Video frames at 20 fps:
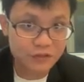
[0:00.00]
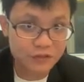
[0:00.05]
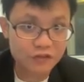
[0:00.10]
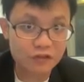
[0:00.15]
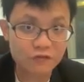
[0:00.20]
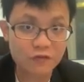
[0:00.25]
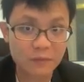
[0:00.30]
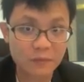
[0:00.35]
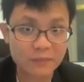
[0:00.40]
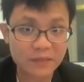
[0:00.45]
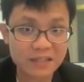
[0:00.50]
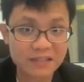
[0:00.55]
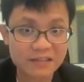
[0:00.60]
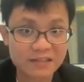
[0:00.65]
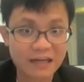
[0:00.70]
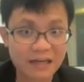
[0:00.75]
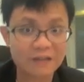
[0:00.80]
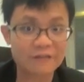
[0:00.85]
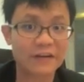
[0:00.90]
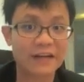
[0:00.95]
So from this
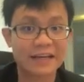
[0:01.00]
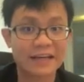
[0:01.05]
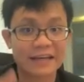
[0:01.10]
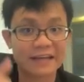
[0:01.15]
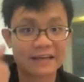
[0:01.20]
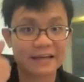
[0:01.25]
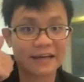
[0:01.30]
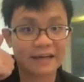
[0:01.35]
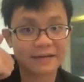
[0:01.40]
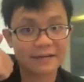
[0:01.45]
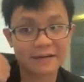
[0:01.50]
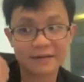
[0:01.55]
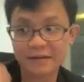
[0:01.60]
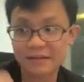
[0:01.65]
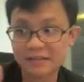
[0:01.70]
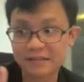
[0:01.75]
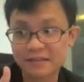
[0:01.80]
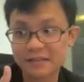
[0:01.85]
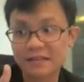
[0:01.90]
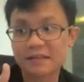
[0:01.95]
graph, I can get the
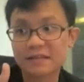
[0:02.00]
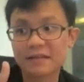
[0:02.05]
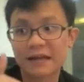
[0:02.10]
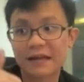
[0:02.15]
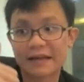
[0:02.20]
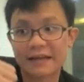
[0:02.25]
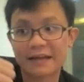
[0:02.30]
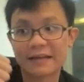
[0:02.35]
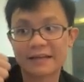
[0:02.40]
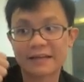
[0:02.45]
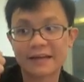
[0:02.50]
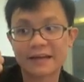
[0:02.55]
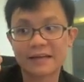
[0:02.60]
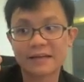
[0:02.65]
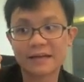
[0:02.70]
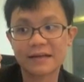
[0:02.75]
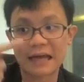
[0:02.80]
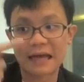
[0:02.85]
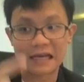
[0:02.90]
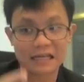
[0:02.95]
distance, I can
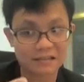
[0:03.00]
get the